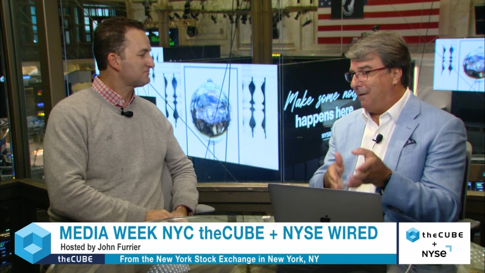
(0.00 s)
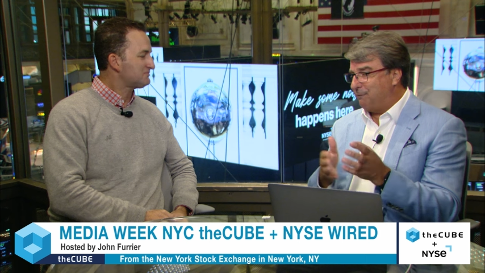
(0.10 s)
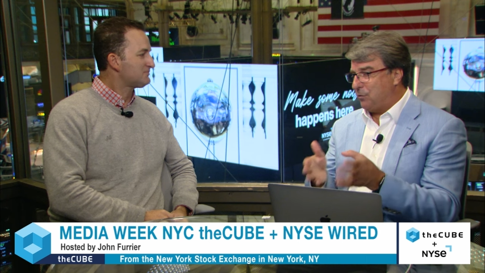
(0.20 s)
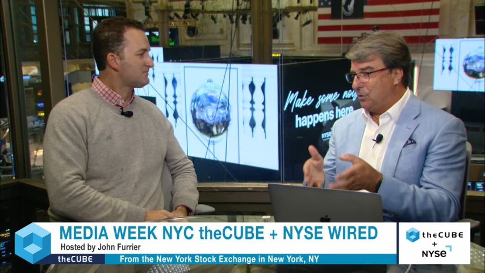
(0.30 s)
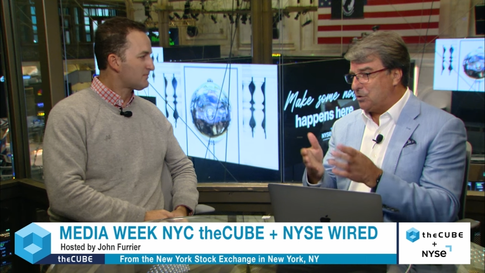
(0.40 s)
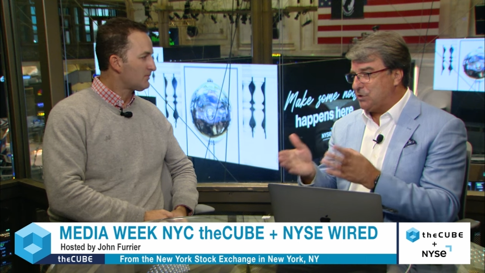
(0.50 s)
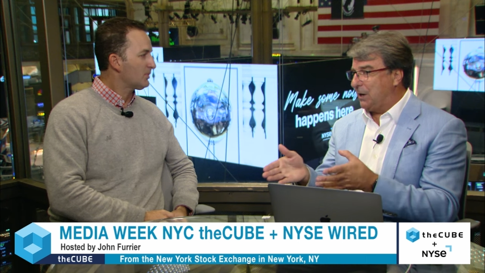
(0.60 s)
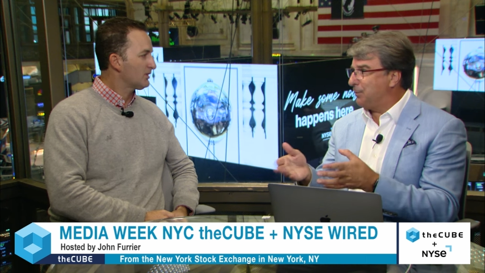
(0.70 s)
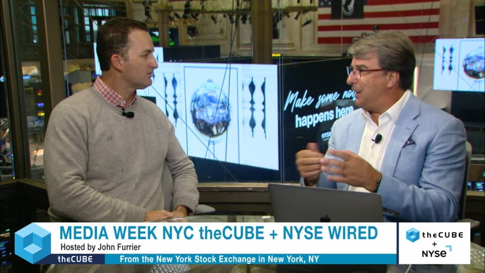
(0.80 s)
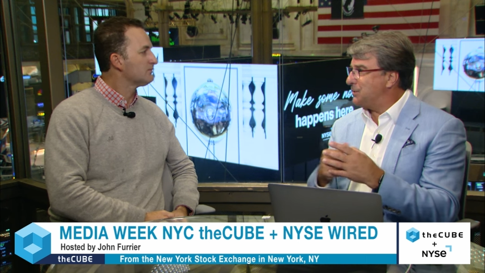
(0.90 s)
Speaker 1: a first
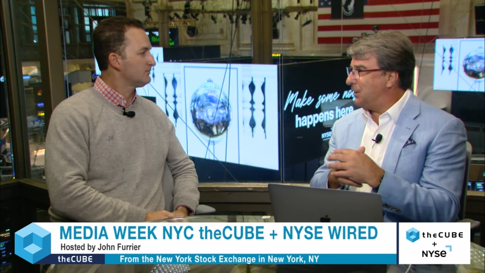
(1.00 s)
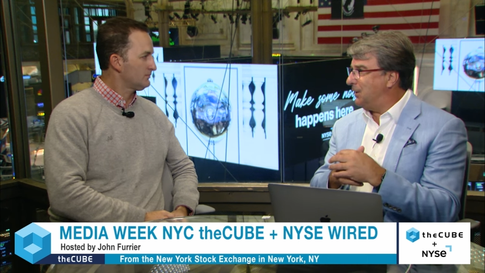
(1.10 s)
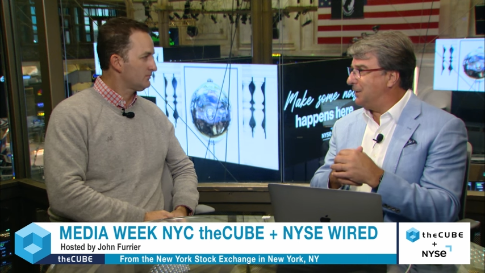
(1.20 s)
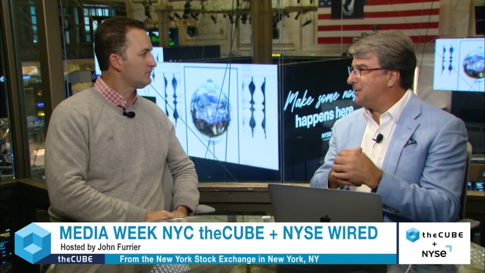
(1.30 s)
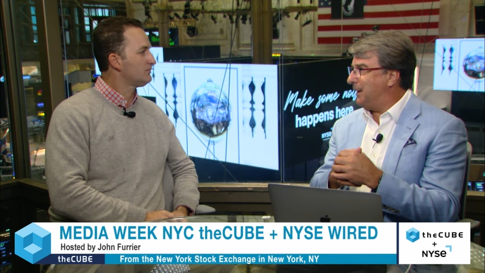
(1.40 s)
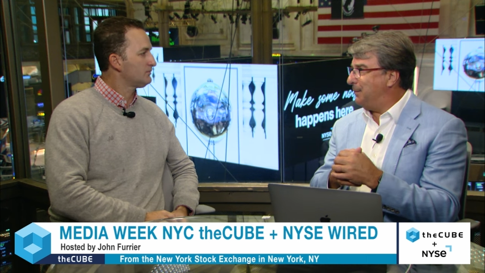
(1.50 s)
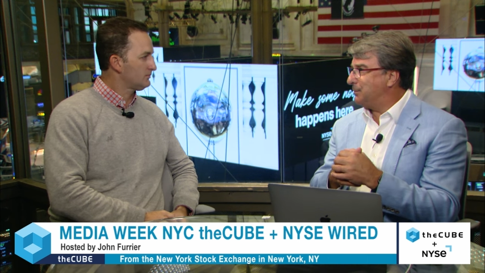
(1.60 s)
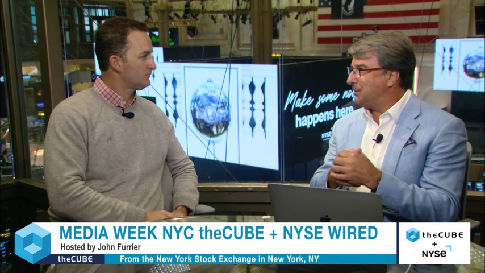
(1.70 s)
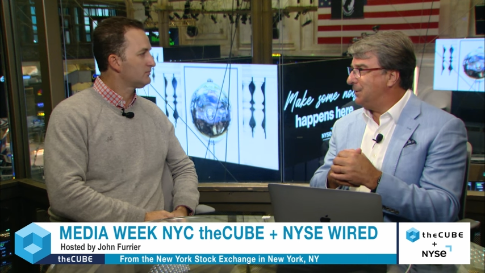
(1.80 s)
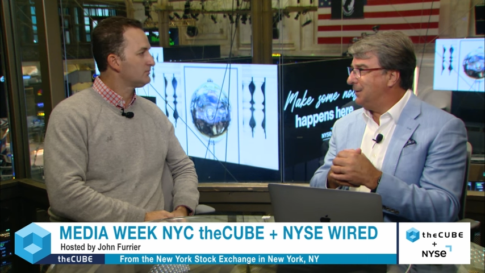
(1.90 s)
generation
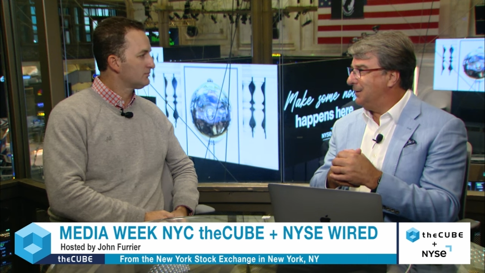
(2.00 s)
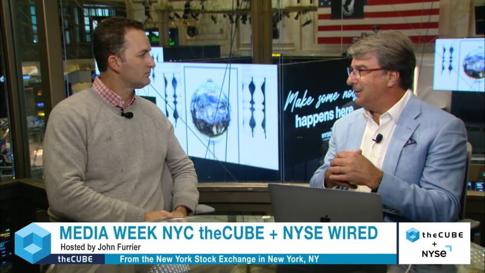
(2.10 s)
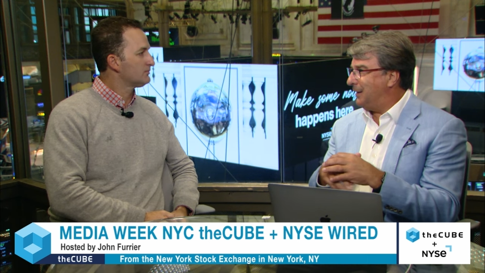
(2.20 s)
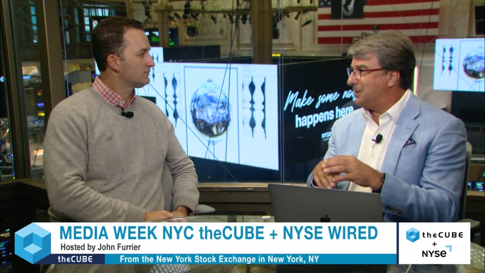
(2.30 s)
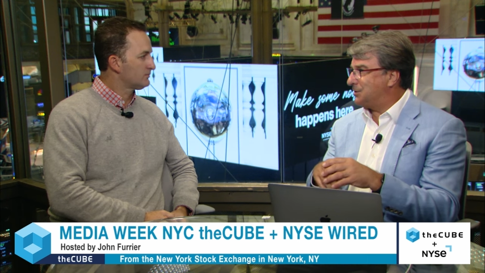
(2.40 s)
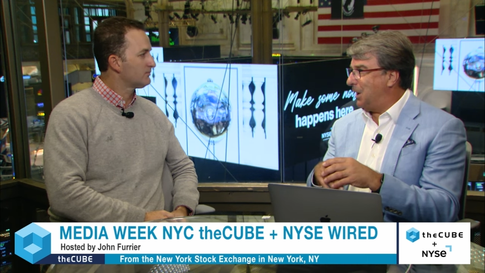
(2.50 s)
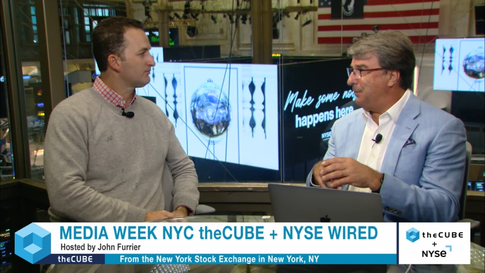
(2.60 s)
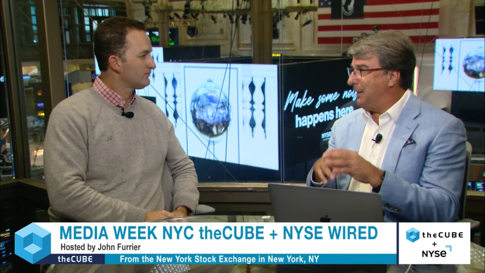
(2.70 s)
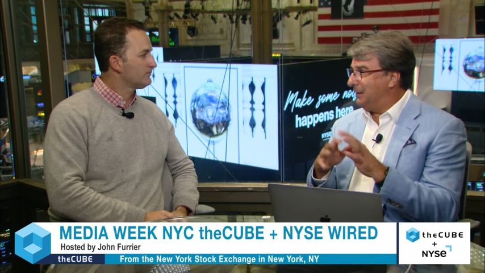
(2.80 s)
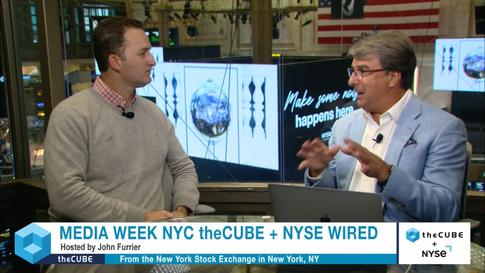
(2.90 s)
attempt at
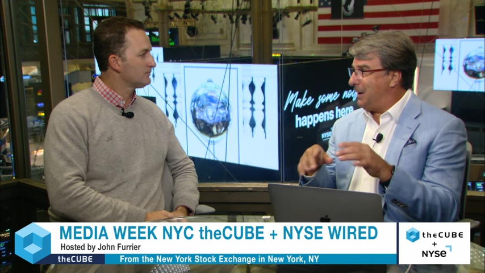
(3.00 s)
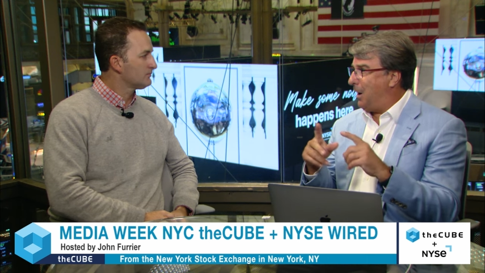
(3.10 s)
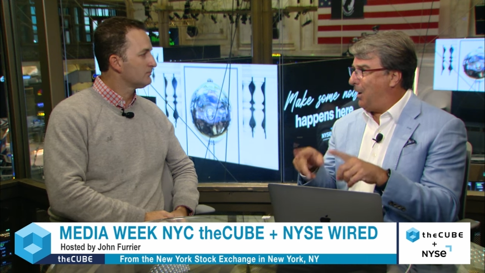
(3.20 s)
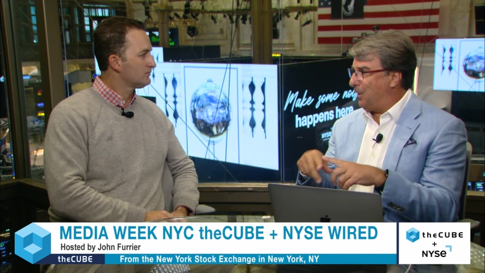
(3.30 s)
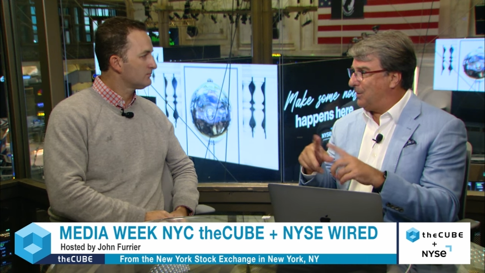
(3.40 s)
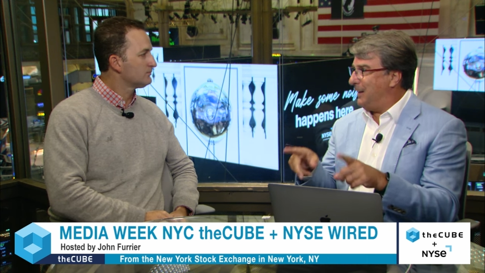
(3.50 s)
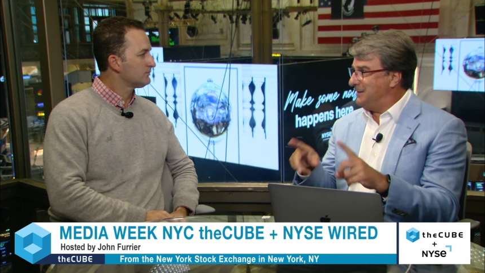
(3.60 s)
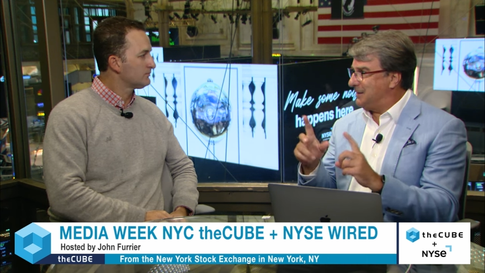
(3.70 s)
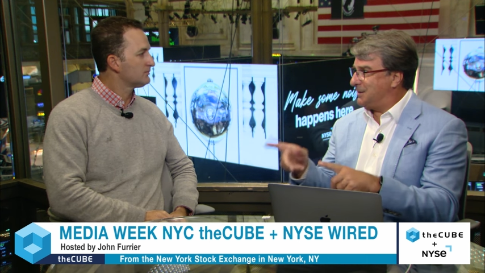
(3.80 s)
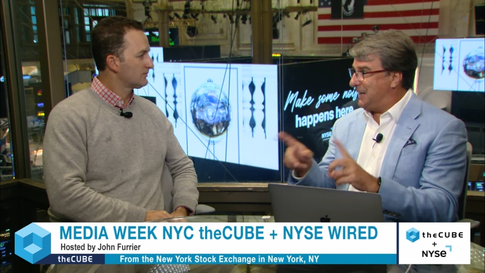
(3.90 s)
solving a lot of hard things
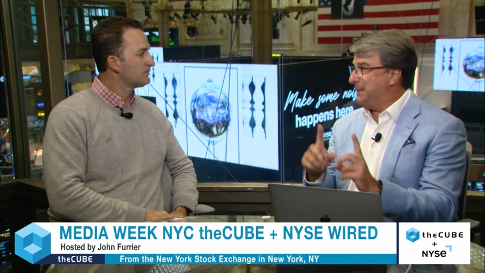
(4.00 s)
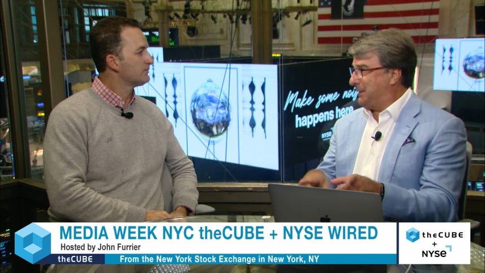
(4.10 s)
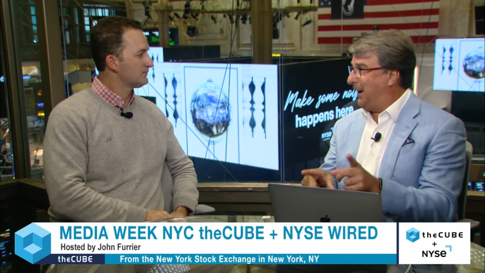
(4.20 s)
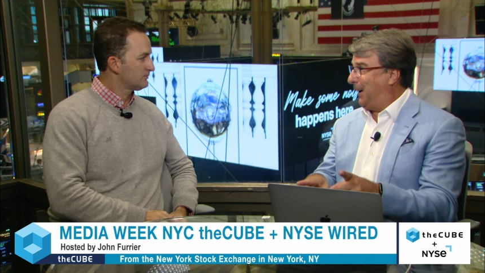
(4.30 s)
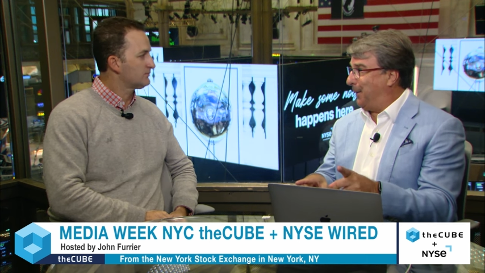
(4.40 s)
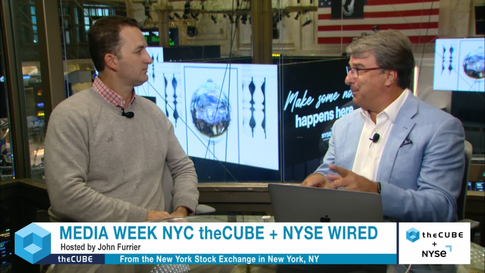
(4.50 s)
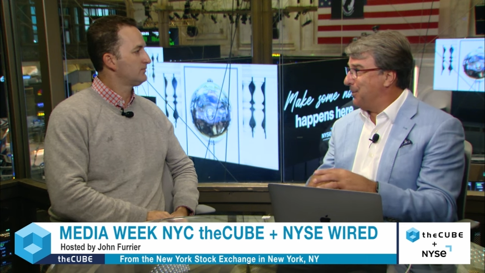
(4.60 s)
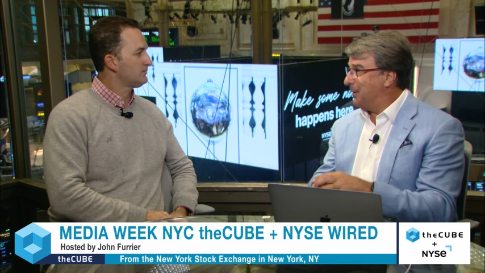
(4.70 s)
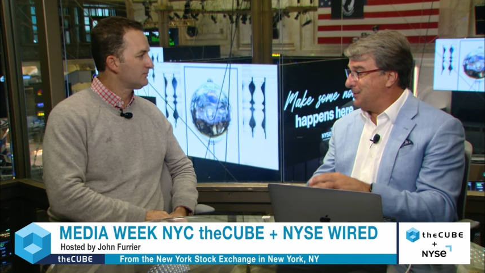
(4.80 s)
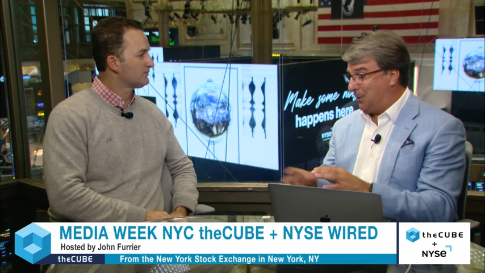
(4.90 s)
at the same time.
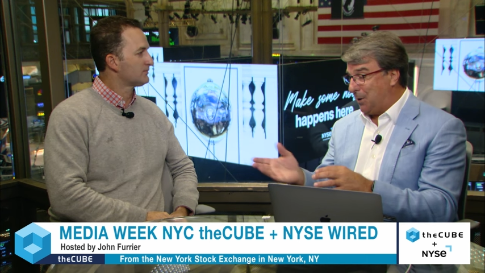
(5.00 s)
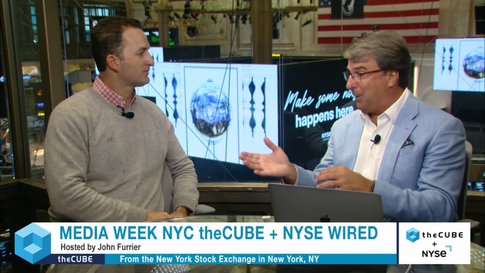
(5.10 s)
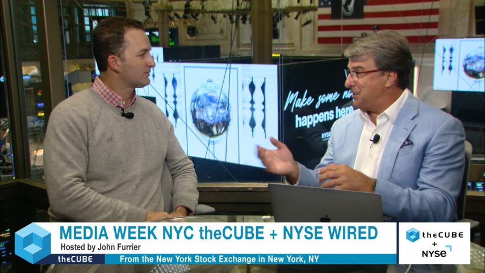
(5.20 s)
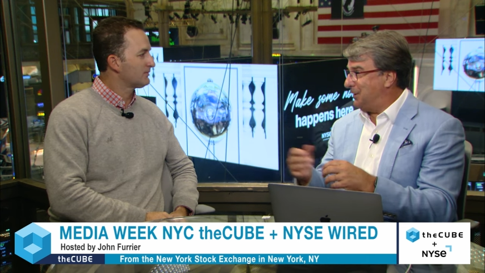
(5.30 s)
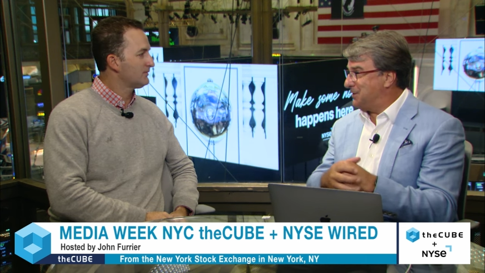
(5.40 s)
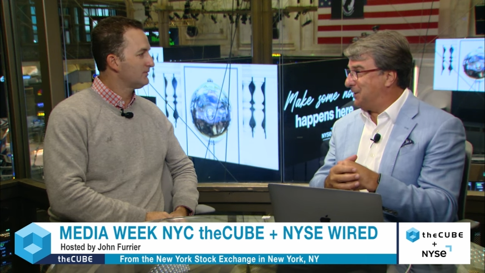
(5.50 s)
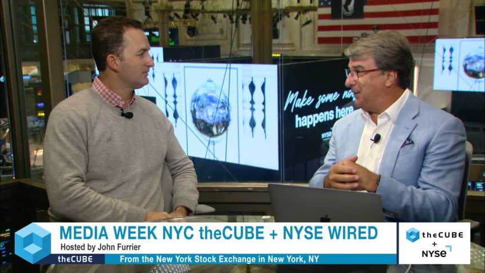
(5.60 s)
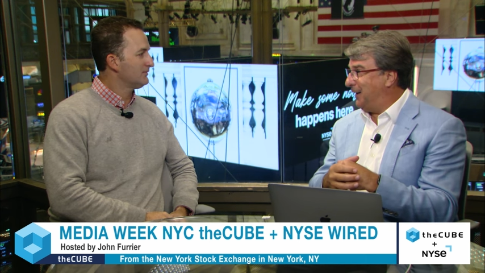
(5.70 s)
So congratulations on